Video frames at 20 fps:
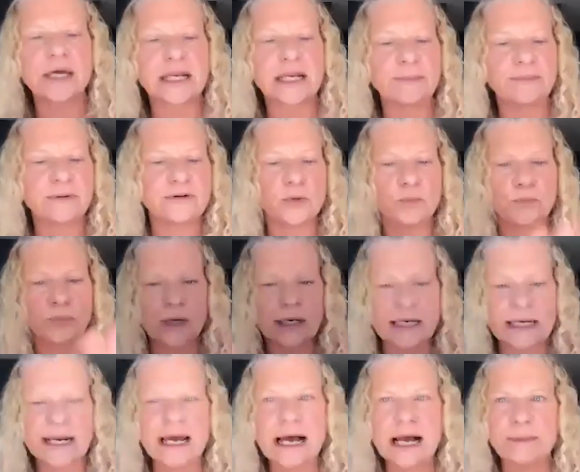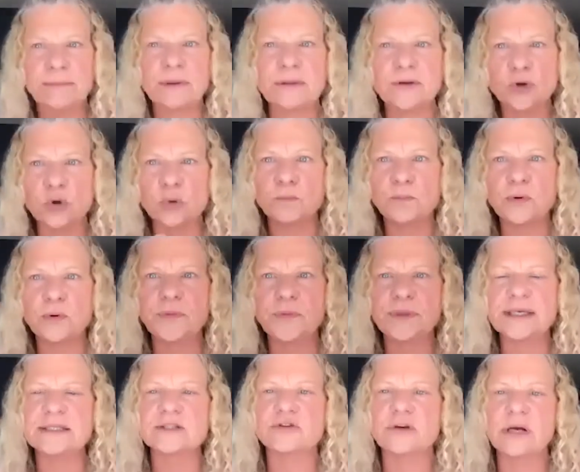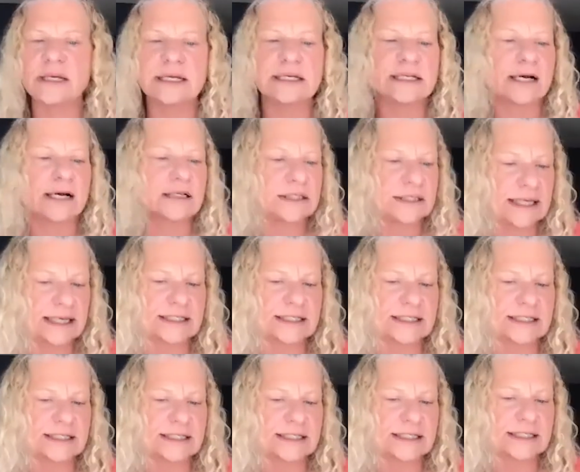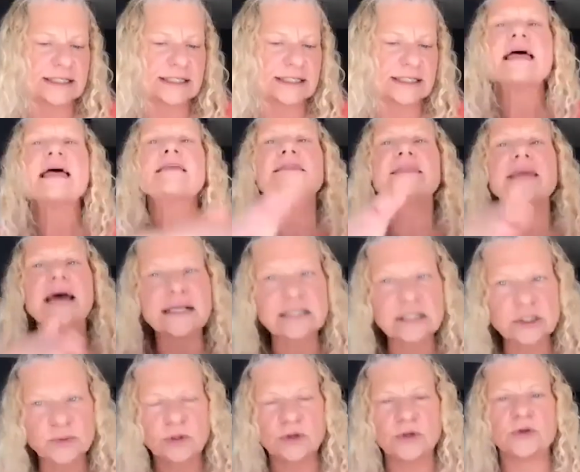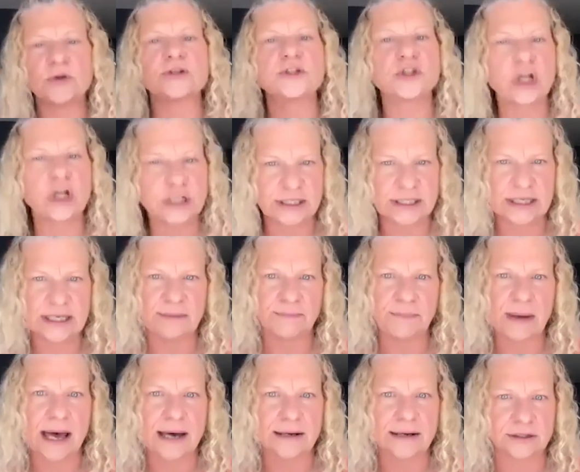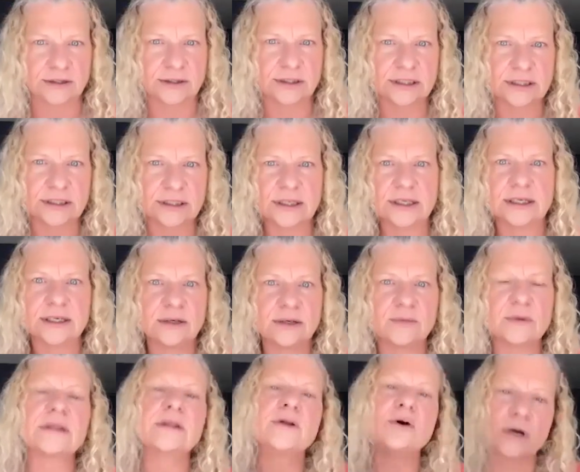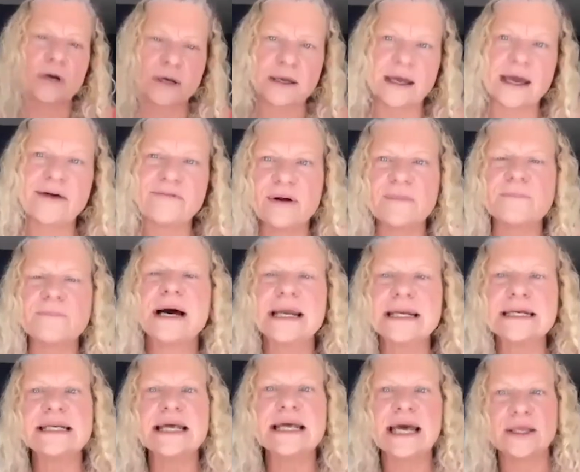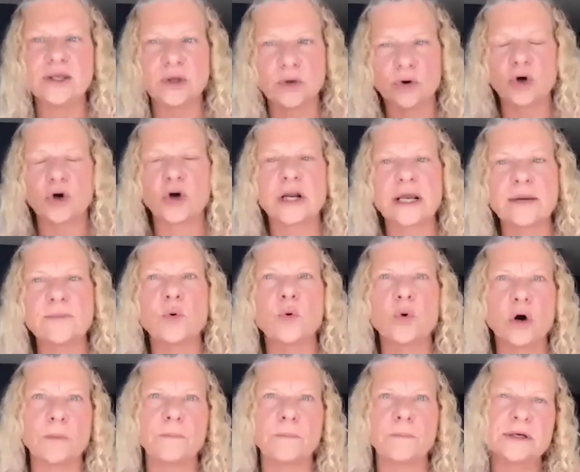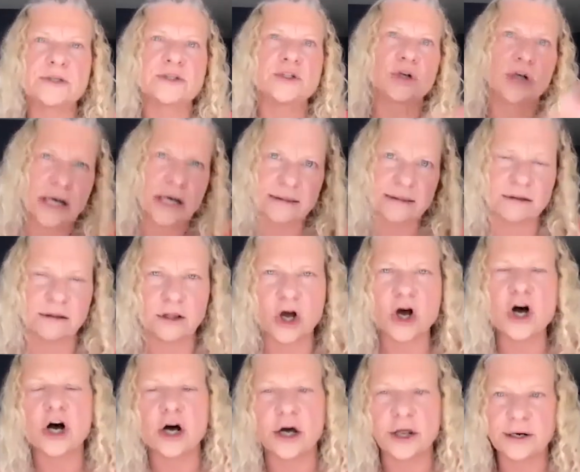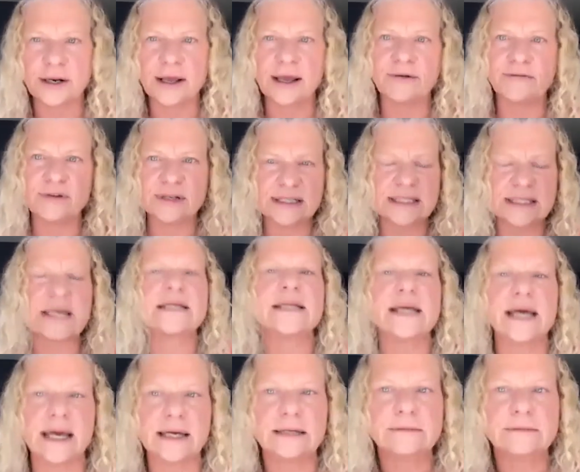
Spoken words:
it, but you bring it up and you can put these training diaries next to each other. That's when you can start seeing patterns. Well, look, every Monday you're hurting more because you cut the lawn every Sunday.